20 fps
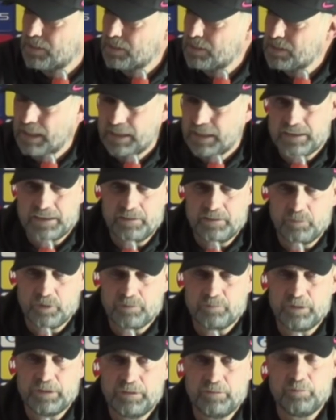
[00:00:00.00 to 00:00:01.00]
exactly
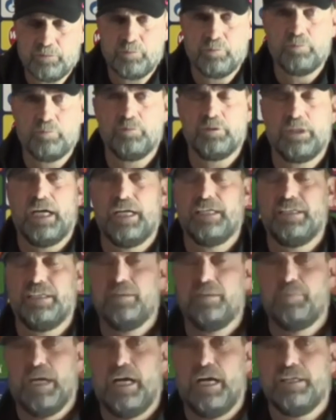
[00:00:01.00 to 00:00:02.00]
what the idea
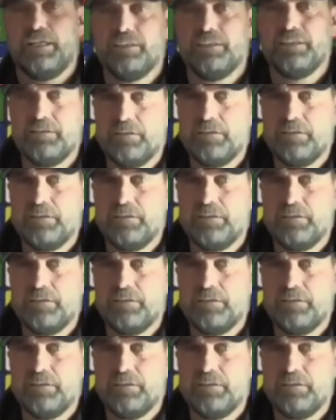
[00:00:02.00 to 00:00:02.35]
behind it.